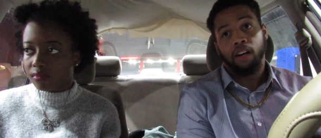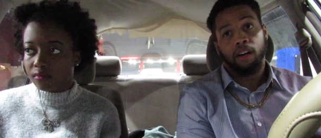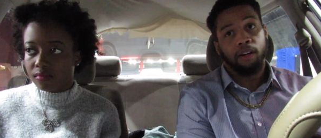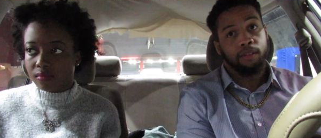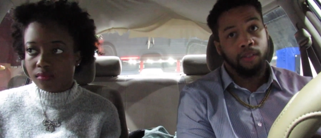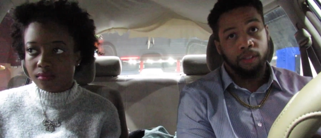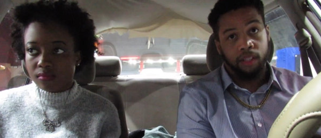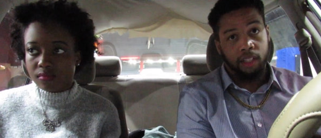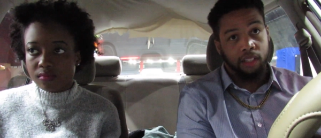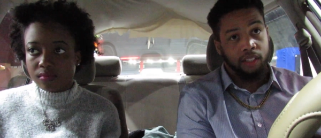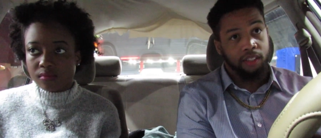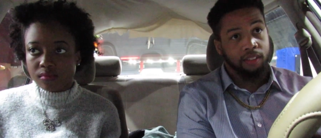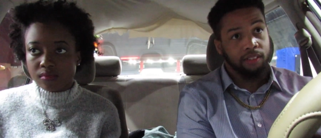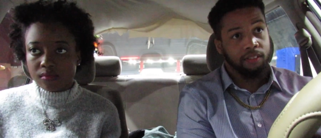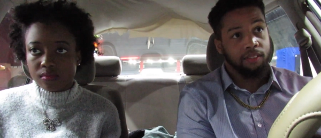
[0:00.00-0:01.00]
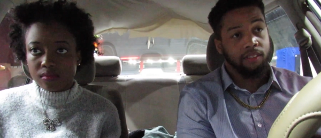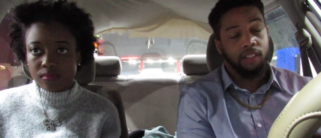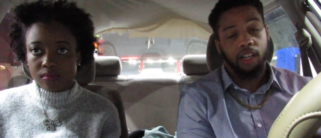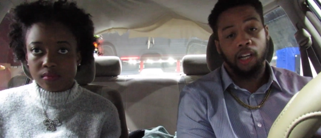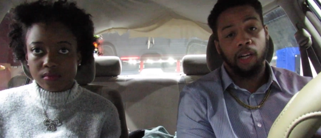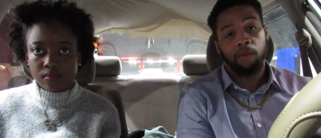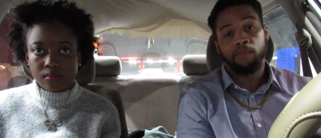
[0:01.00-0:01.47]
Speaker 1: I don't know nothing.
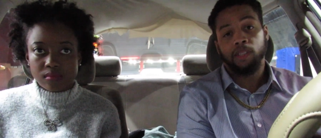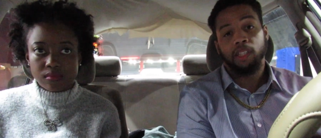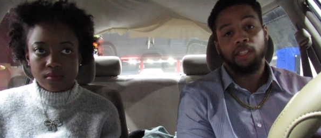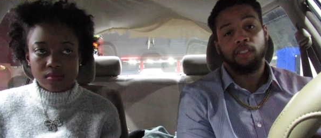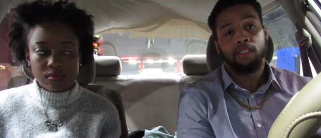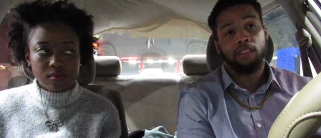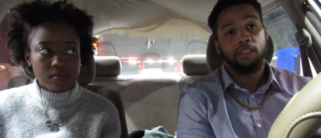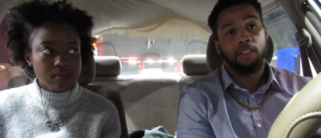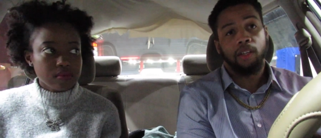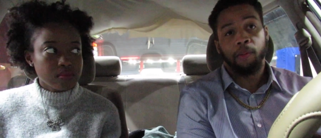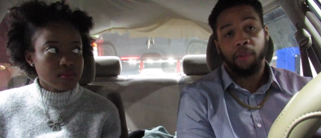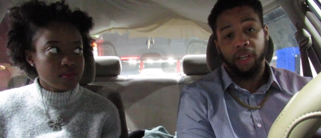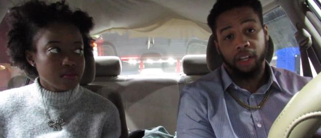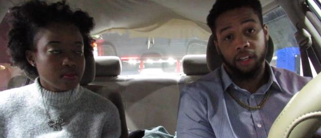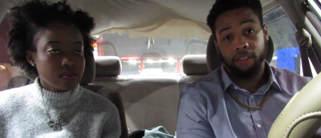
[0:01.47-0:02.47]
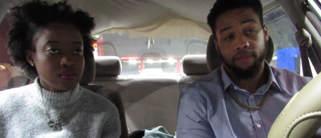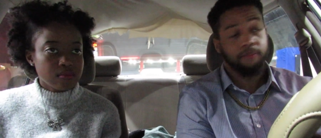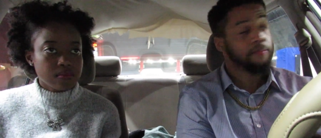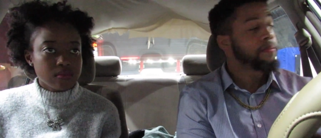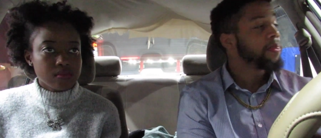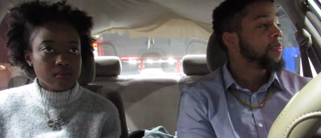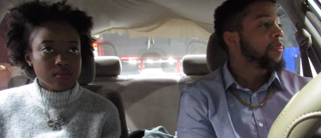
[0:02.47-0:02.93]
I'm just a man.
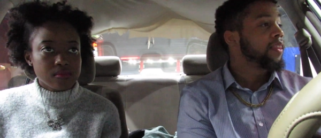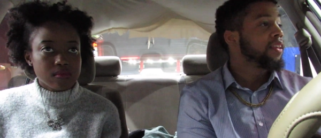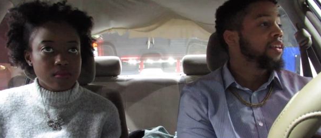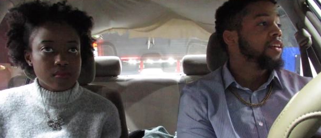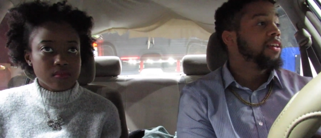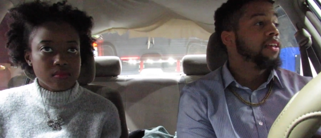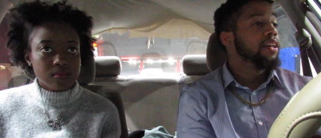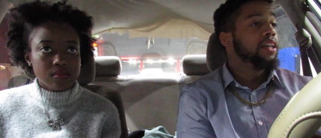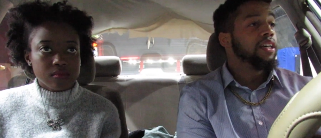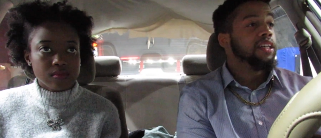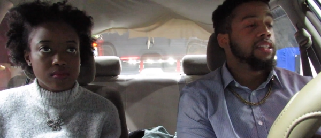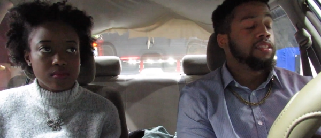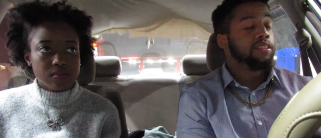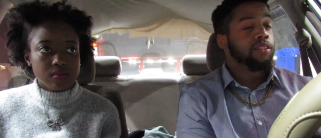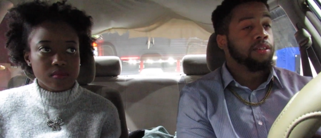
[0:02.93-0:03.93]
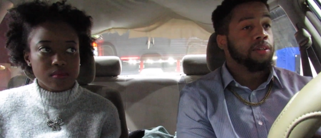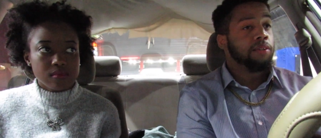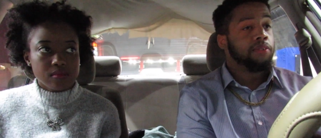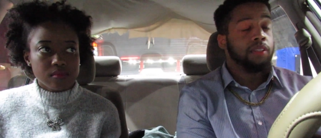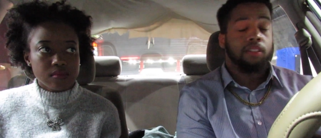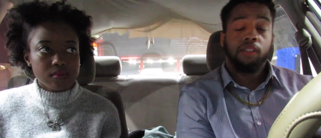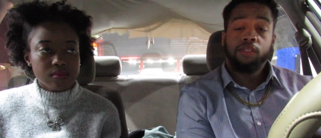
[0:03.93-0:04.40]
And so if
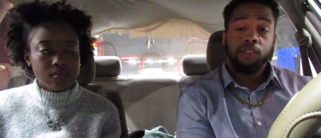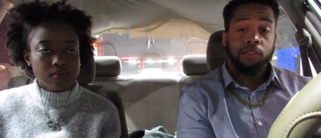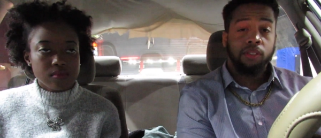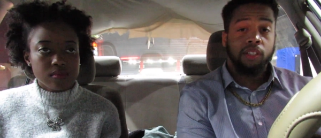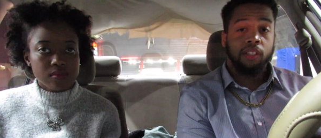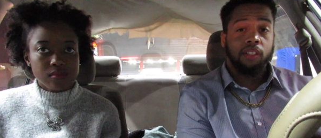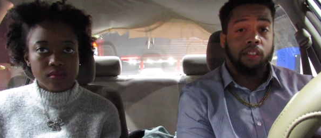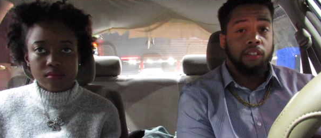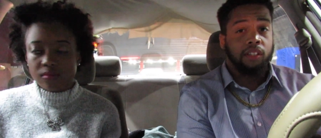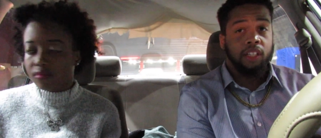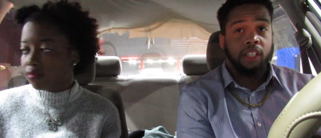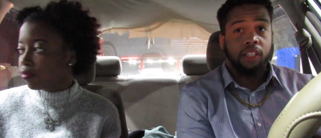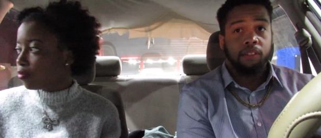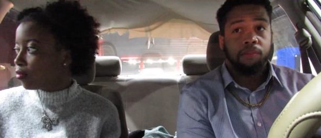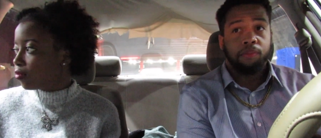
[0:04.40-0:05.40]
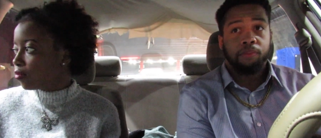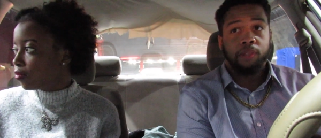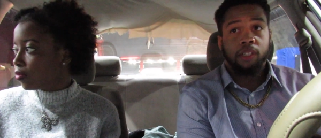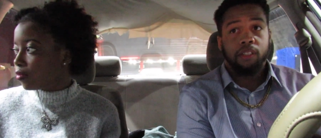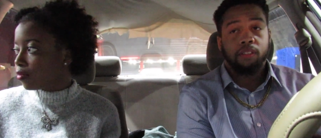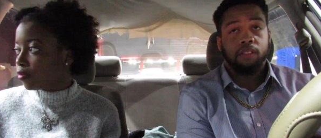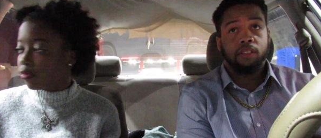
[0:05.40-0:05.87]
he told you you could, go ahead.
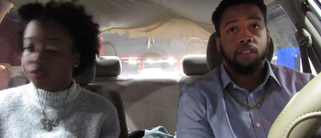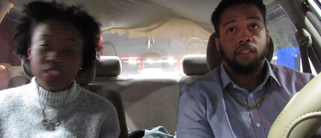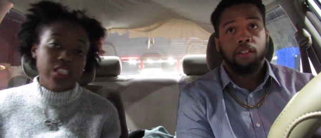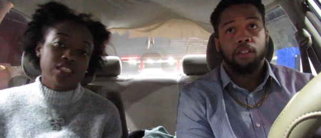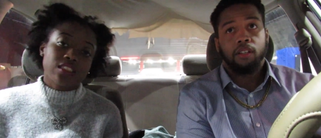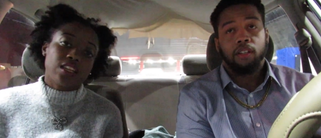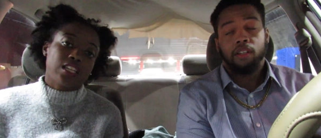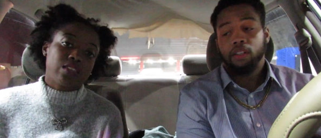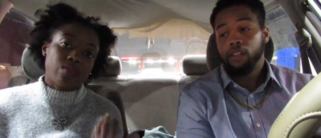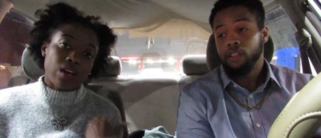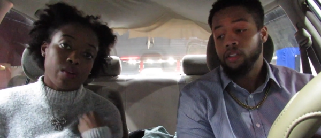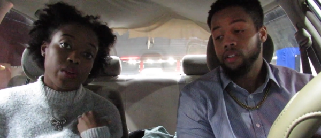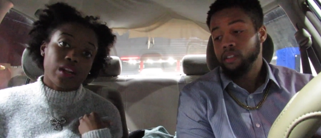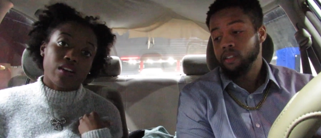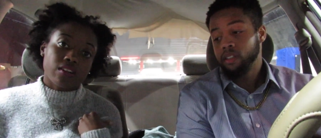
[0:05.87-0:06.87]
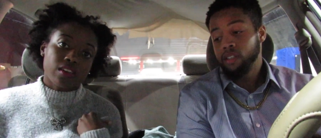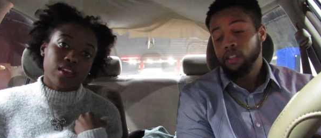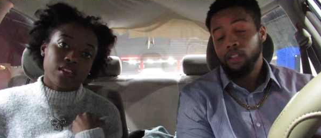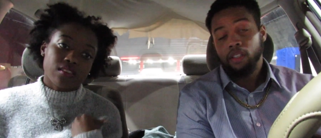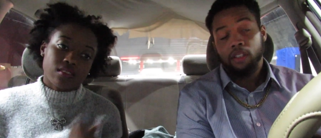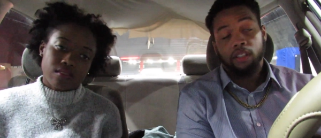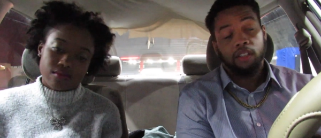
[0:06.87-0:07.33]
But
Speaker 2: we just tell him why we don't
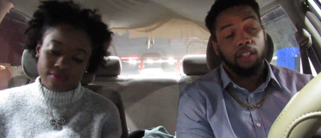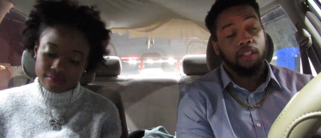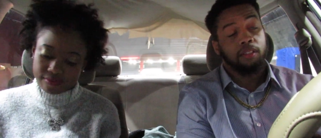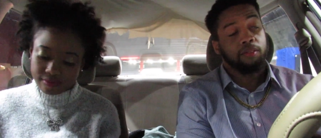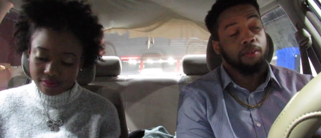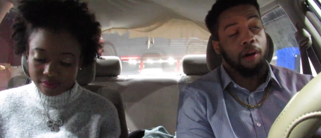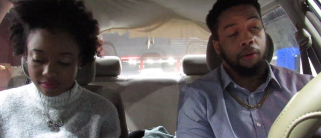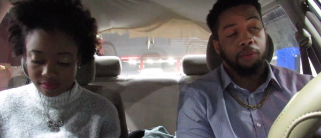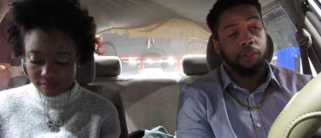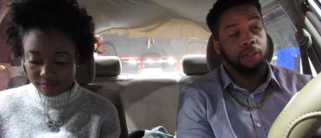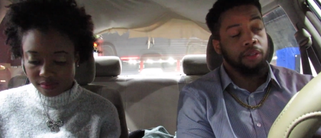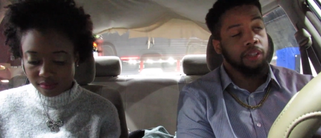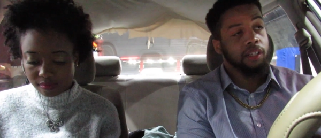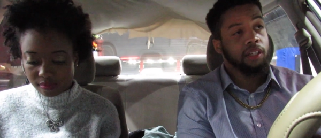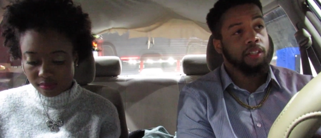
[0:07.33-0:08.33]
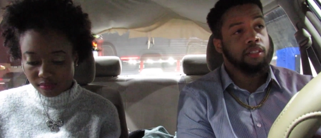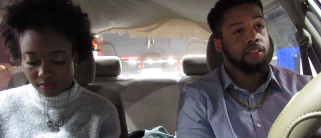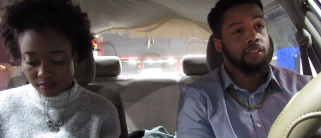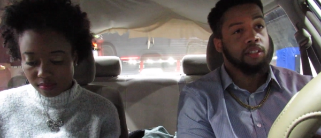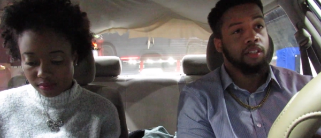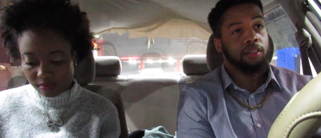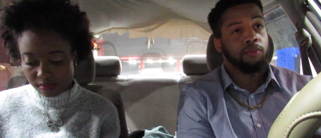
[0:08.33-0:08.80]
kiss. Yeah,
Speaker 1: why we don't
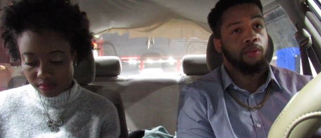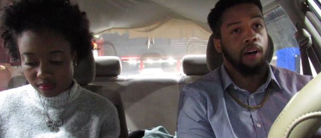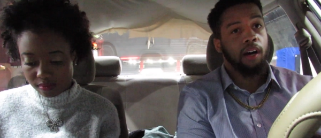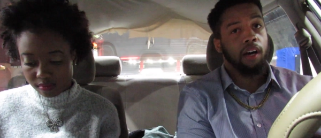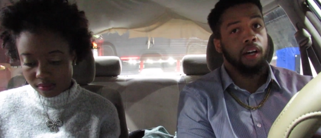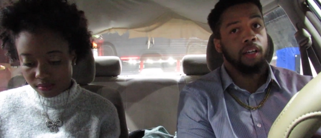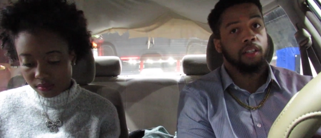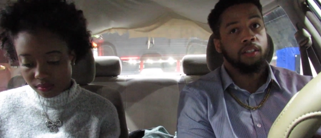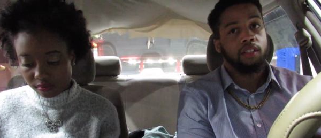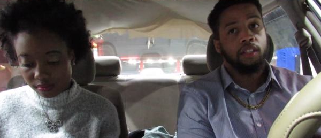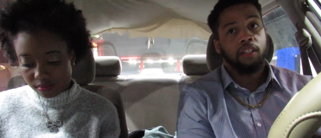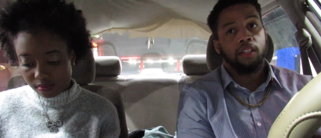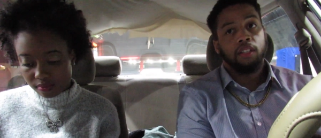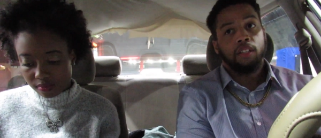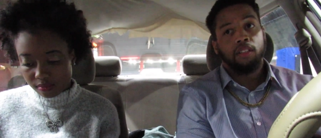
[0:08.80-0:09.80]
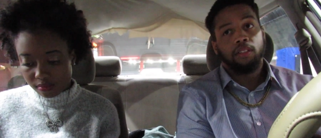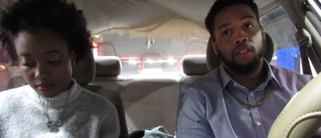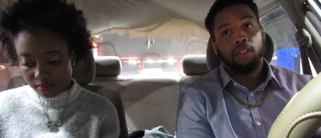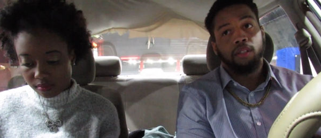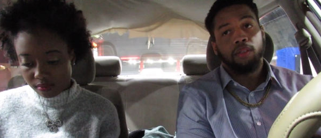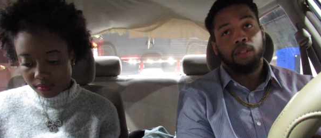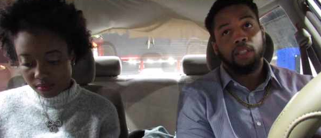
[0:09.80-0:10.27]
kiss and why, you
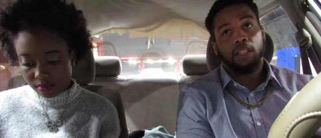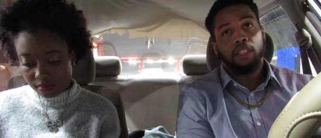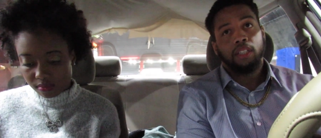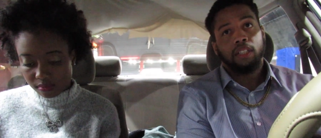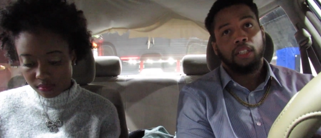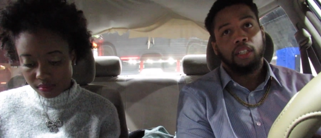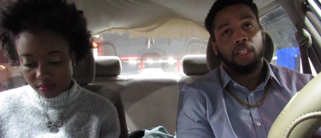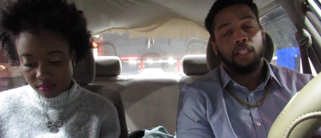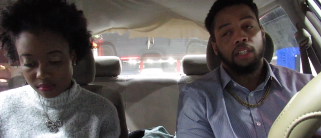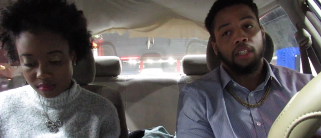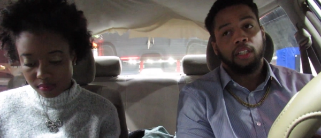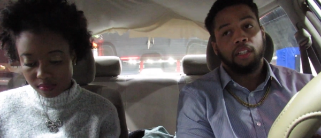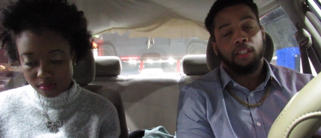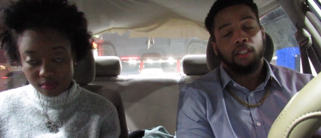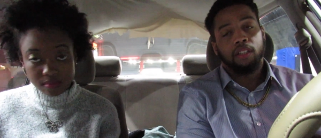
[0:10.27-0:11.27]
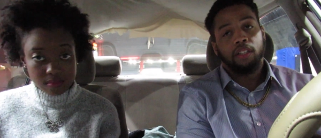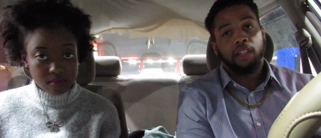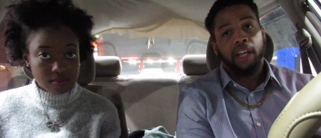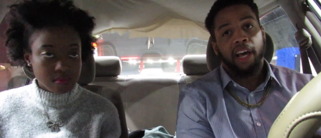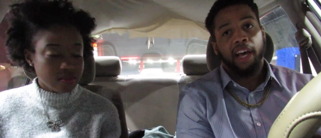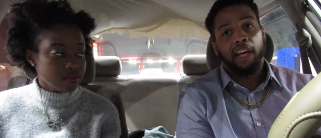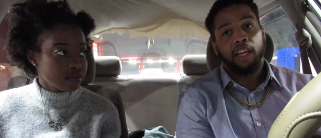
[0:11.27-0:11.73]
know,
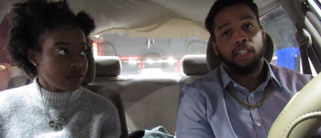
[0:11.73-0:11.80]
that